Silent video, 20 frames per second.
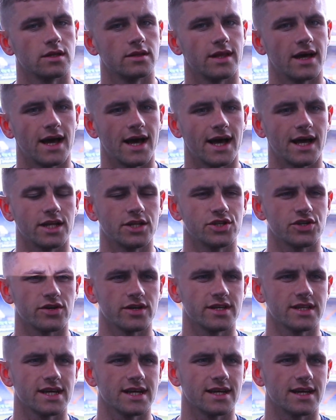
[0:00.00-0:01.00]
Nah, I
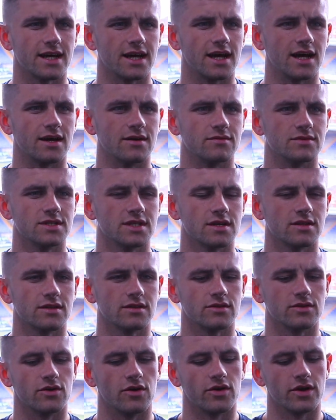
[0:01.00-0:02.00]
enjoyed it. I was
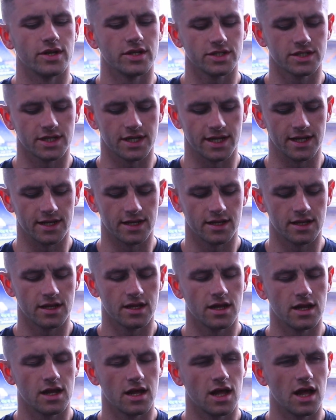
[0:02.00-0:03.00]
at Norwich and
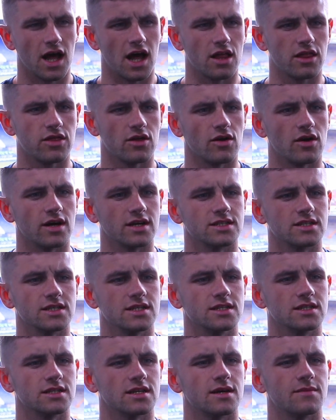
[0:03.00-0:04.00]
I thought a
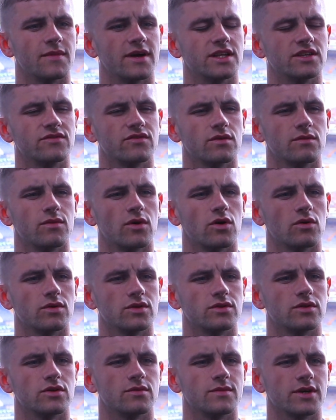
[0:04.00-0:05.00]
season at men's football
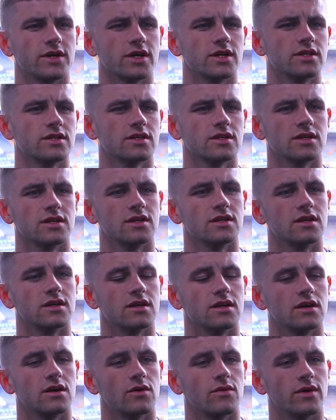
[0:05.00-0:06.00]
would do me good.
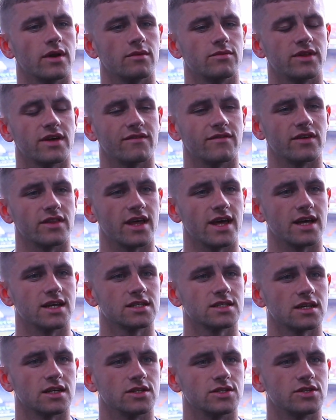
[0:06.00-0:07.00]
Went up to
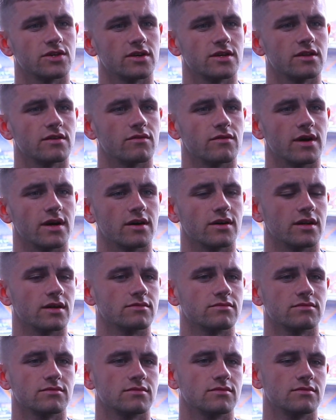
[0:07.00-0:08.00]
Inverness, I enjoyed it
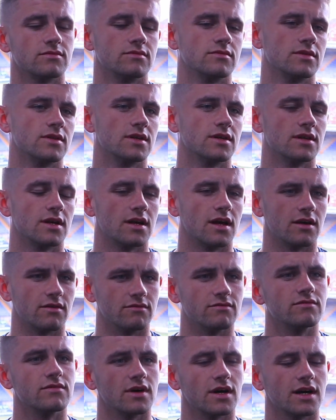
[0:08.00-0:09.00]
well,
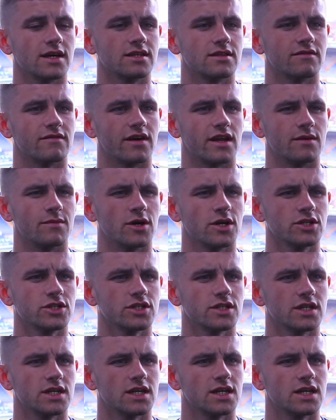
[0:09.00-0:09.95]
and I liked it very much.